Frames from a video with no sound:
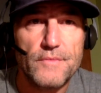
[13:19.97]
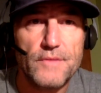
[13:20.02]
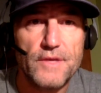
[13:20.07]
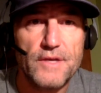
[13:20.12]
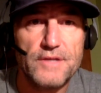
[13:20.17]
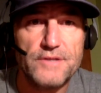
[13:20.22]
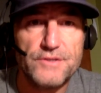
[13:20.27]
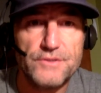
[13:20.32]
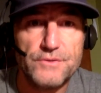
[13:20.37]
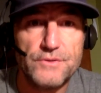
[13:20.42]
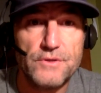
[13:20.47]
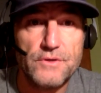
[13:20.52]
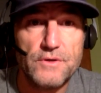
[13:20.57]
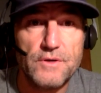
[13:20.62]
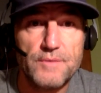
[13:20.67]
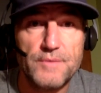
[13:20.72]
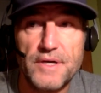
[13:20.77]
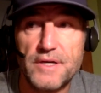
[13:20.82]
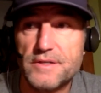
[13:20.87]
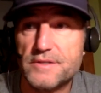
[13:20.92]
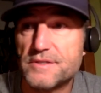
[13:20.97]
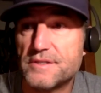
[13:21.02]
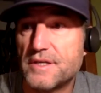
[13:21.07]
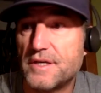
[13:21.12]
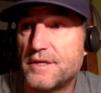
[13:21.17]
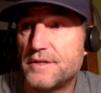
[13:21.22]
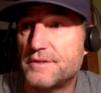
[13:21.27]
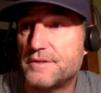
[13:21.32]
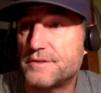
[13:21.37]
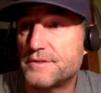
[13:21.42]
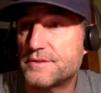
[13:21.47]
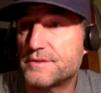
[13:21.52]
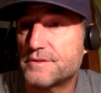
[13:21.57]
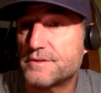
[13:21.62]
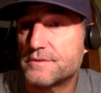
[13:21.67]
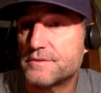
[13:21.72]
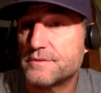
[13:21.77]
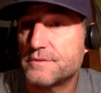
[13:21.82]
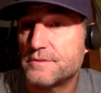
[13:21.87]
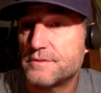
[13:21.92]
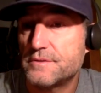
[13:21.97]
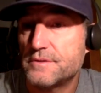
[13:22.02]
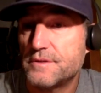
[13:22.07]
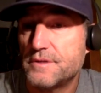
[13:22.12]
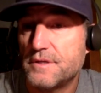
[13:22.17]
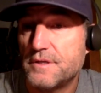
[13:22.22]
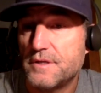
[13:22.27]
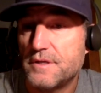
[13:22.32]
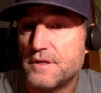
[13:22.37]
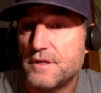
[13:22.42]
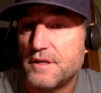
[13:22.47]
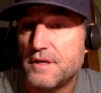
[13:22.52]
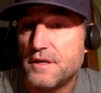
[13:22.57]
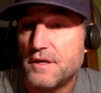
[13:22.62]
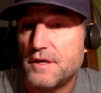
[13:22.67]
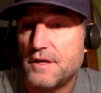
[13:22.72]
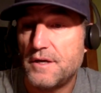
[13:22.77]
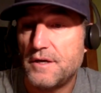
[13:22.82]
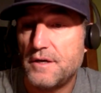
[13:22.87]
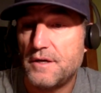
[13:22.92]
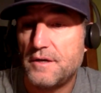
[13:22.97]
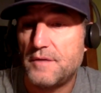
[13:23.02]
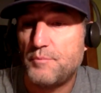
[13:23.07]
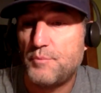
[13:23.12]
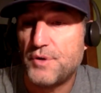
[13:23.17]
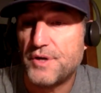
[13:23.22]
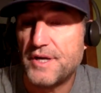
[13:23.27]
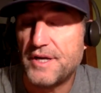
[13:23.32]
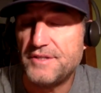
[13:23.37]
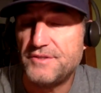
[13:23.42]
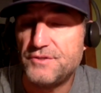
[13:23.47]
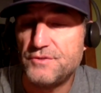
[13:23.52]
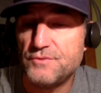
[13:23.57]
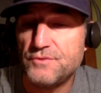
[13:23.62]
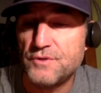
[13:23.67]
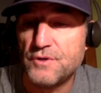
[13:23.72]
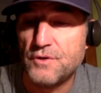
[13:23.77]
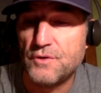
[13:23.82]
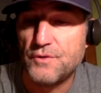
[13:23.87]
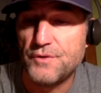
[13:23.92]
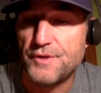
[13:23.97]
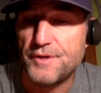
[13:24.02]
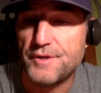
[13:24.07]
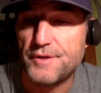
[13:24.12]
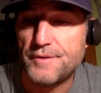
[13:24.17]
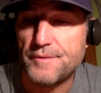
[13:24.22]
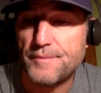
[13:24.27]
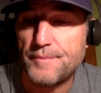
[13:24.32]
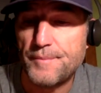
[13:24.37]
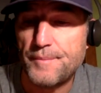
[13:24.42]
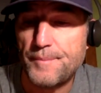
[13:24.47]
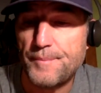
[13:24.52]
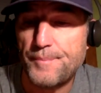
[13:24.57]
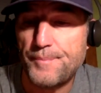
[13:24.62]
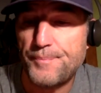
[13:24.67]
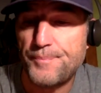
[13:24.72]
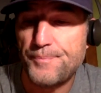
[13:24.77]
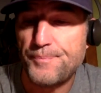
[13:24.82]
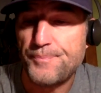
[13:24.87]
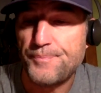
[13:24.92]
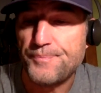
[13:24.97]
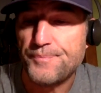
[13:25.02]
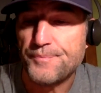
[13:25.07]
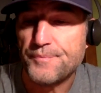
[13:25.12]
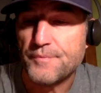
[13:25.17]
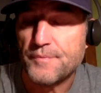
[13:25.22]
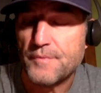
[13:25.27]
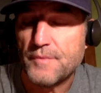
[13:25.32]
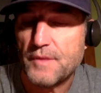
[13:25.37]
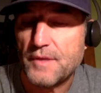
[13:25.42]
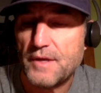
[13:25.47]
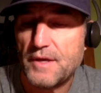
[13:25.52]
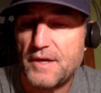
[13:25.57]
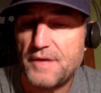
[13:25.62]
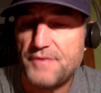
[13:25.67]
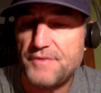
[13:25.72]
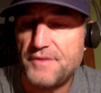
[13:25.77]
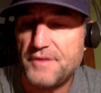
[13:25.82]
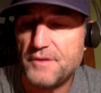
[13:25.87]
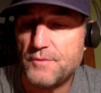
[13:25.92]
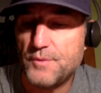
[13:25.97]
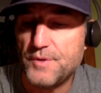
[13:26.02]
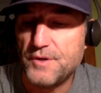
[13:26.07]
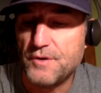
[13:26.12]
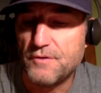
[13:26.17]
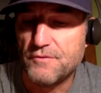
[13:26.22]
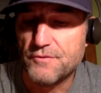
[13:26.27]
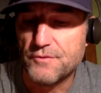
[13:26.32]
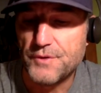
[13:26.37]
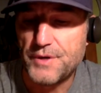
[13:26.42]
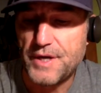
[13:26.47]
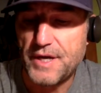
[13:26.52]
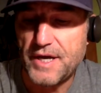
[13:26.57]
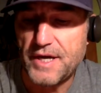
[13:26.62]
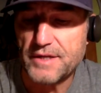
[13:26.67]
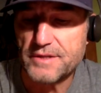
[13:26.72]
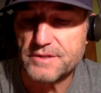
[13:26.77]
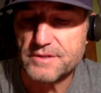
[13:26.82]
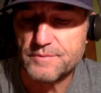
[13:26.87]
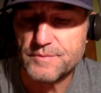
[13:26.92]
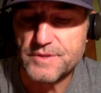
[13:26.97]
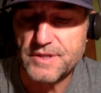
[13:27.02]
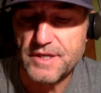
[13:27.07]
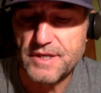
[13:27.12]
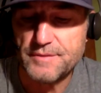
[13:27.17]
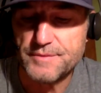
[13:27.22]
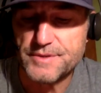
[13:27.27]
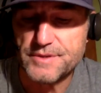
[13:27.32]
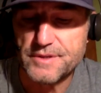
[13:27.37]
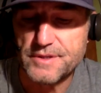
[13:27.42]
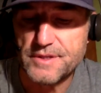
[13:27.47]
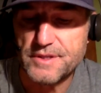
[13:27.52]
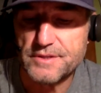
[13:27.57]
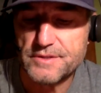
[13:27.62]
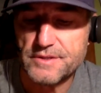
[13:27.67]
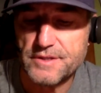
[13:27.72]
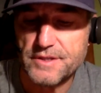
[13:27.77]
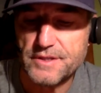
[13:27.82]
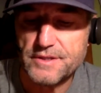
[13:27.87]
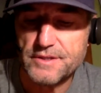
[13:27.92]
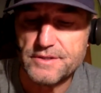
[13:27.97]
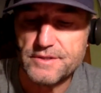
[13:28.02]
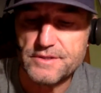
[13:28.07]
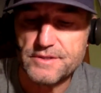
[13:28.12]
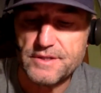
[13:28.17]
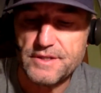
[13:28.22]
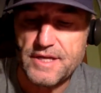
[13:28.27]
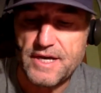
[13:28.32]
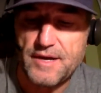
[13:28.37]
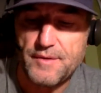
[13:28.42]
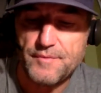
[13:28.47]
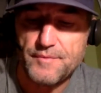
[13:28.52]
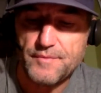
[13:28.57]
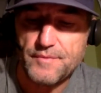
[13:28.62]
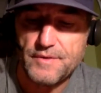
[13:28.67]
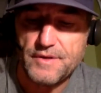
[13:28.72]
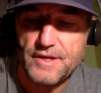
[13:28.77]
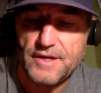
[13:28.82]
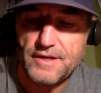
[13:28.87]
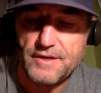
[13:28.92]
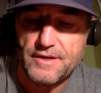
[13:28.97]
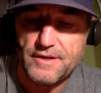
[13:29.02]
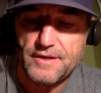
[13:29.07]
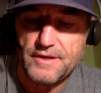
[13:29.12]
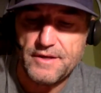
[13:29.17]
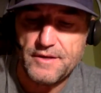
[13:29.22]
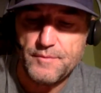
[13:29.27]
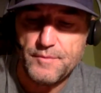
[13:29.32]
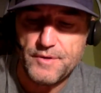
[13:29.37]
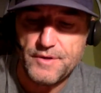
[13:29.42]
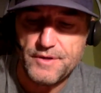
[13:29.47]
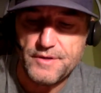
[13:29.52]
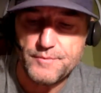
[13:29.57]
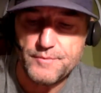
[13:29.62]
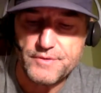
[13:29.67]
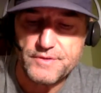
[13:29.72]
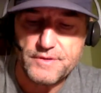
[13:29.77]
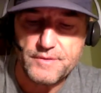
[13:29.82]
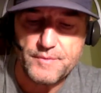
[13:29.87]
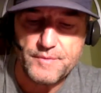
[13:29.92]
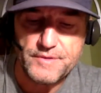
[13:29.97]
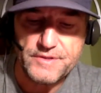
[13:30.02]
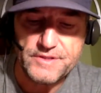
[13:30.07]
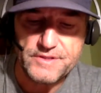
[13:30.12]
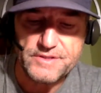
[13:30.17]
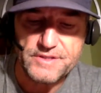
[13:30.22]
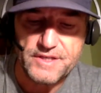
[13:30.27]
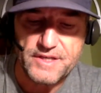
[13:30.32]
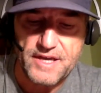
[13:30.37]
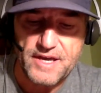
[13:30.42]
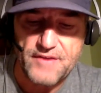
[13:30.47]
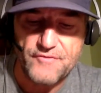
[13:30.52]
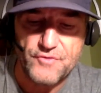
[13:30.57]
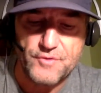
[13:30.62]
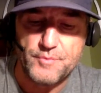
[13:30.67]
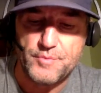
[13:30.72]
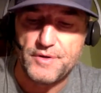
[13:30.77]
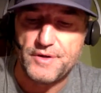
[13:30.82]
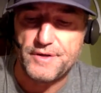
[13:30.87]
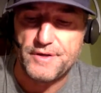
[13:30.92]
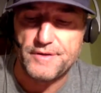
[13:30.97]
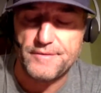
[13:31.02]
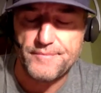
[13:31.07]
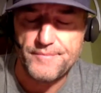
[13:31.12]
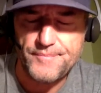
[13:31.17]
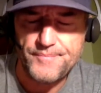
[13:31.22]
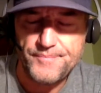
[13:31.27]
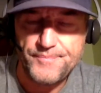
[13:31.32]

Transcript: As you know, I'm not a scientist. But I do know that I think we overreact sometimes to things like this, and not anybody. I mean, just like everybody.